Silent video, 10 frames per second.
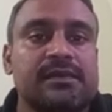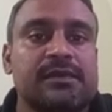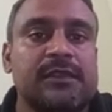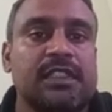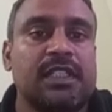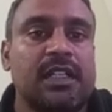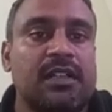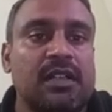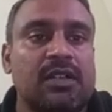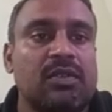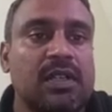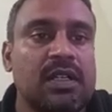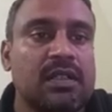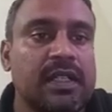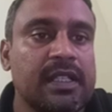In the
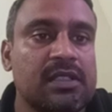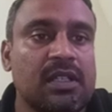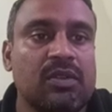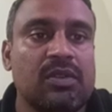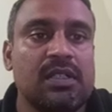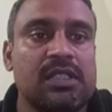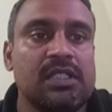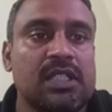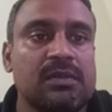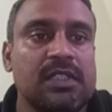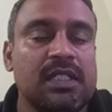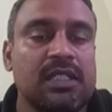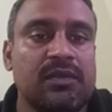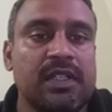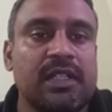tetragonal hexagonal system, there are
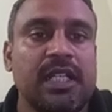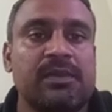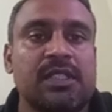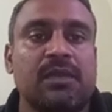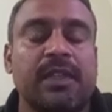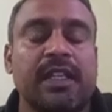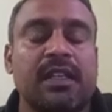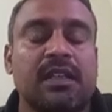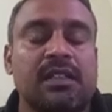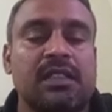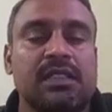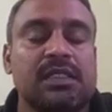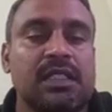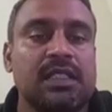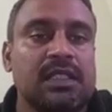different types of angle and
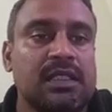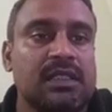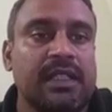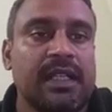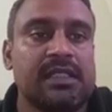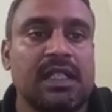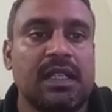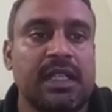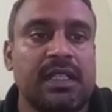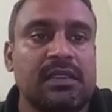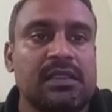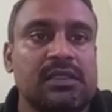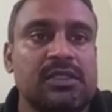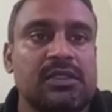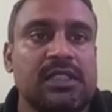axial length.
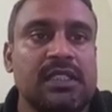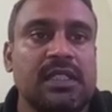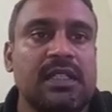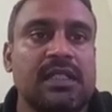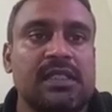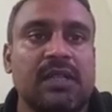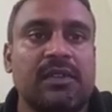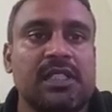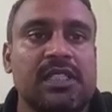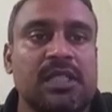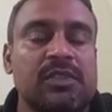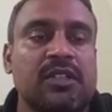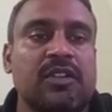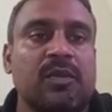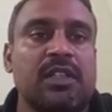So these all are the 7 systems
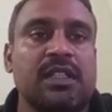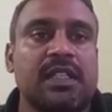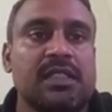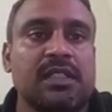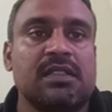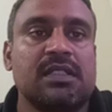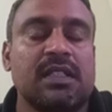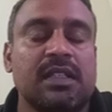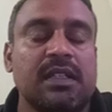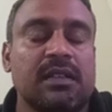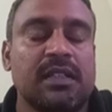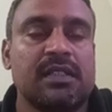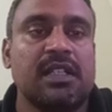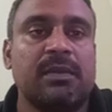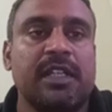are available in the
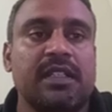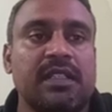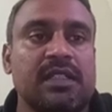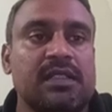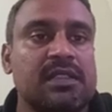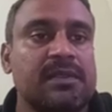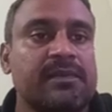crystalline materials.